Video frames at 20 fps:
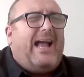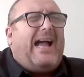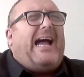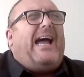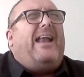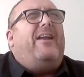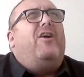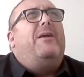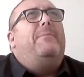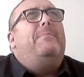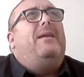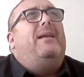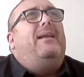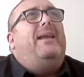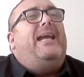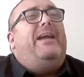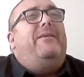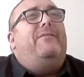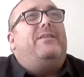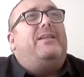And I
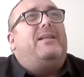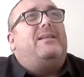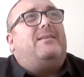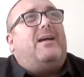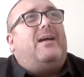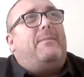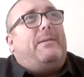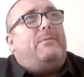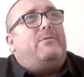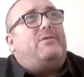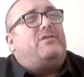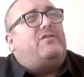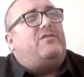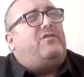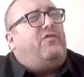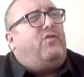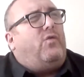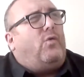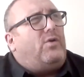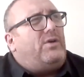believe at the time there was
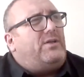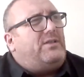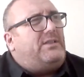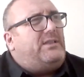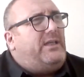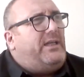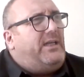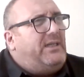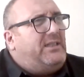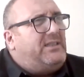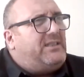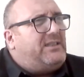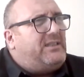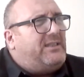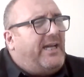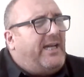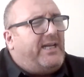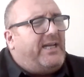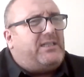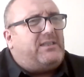
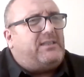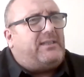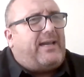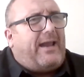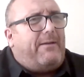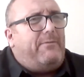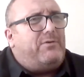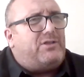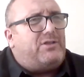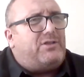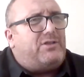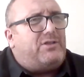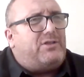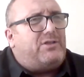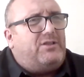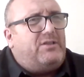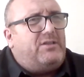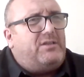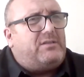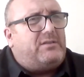46
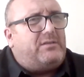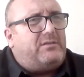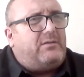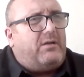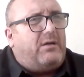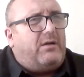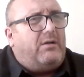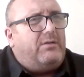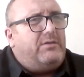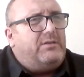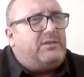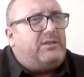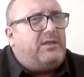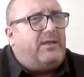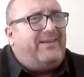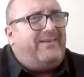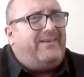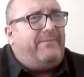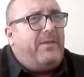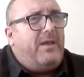councillors on
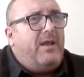site.